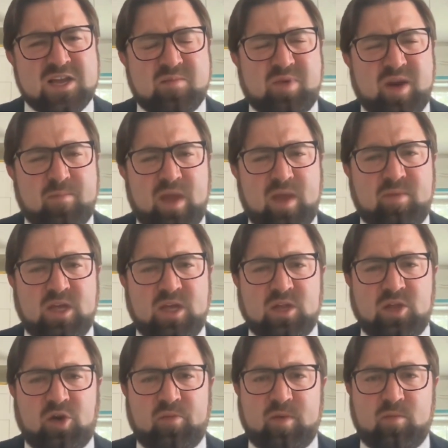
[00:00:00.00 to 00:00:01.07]
But it may be a
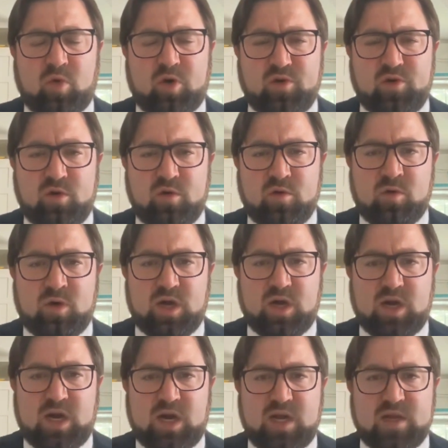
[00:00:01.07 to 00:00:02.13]
little bit more new
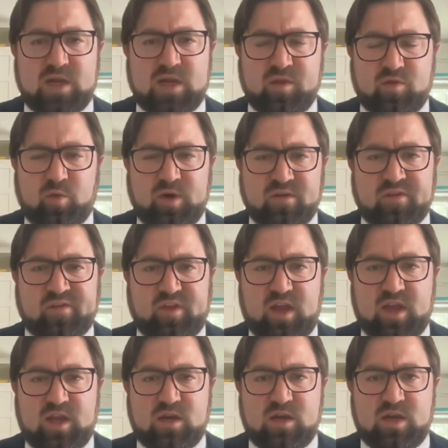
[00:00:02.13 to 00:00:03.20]
within the real
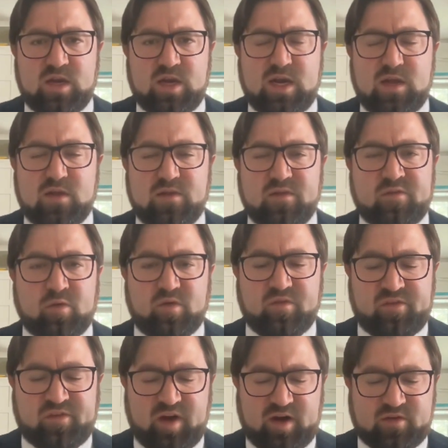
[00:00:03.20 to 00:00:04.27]
estate sort
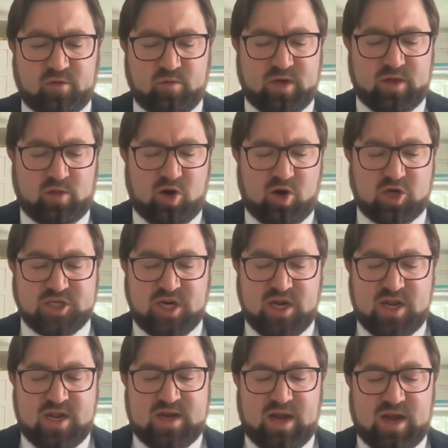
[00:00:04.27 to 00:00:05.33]
of sector writ large.
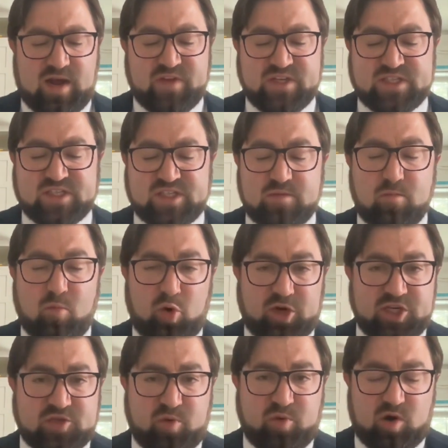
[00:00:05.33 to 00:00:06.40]
Now, obviously,
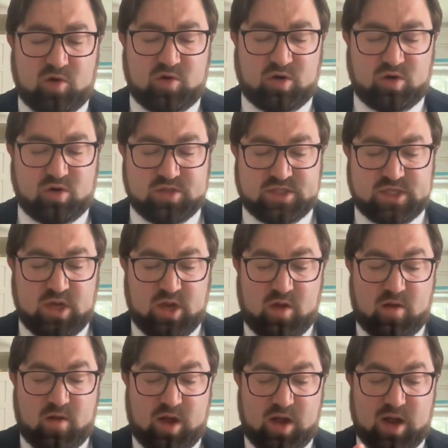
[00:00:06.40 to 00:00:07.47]
mortgage brokers,
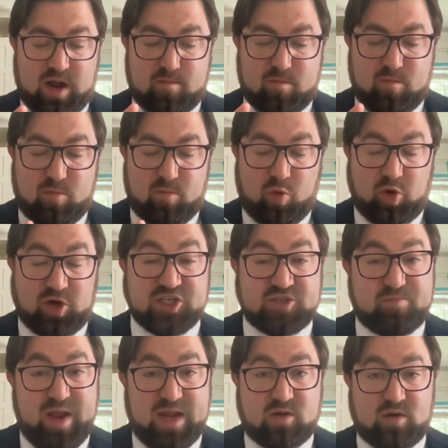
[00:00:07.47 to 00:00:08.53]

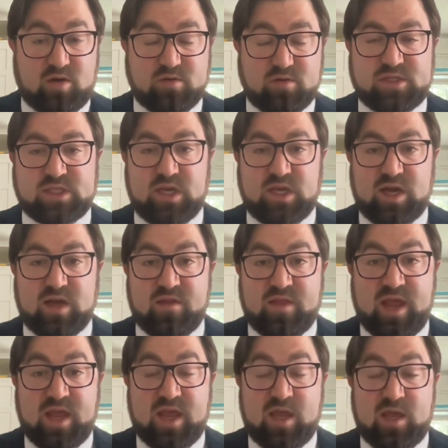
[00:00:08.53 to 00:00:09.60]
mortgage bankers,
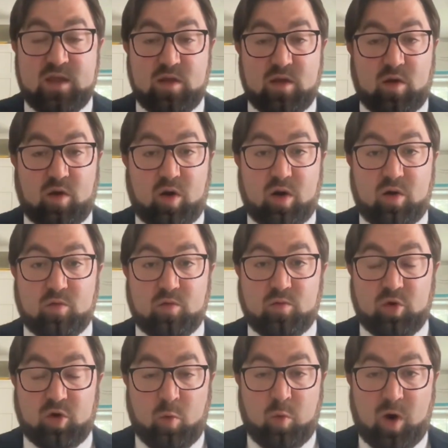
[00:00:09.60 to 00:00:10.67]
they are
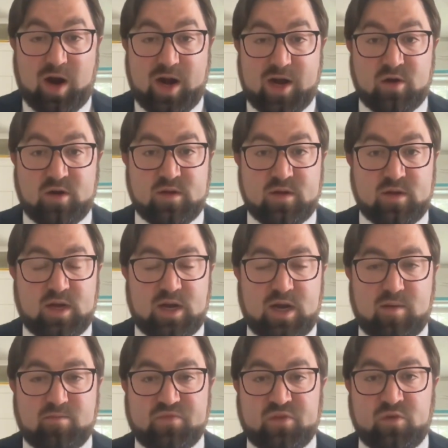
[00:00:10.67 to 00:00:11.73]
required
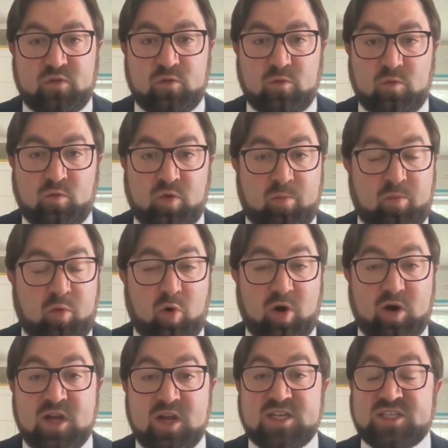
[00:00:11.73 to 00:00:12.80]
to
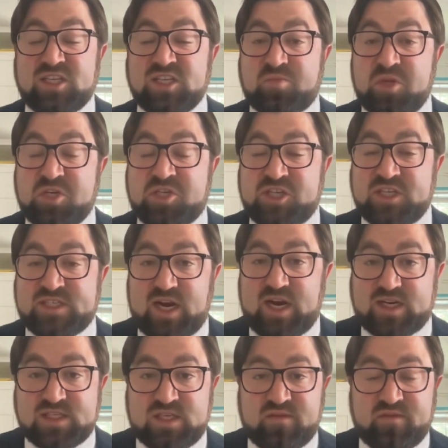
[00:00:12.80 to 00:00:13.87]
report suspicious
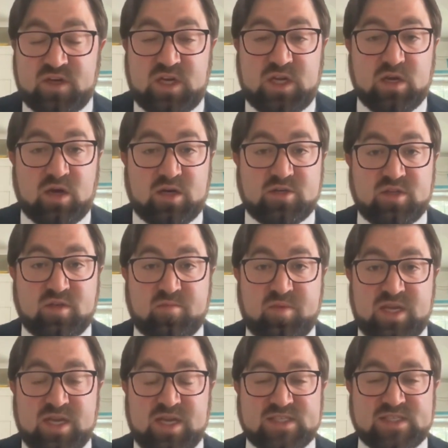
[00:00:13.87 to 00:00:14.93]
activity under the
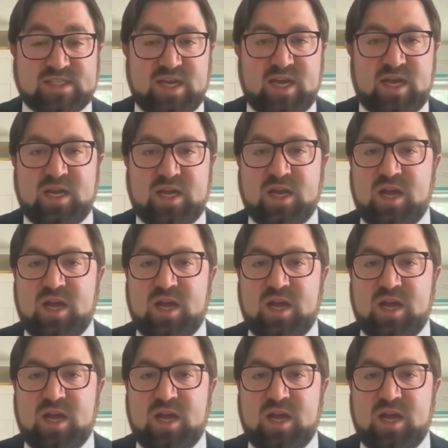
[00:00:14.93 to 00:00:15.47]
BSA.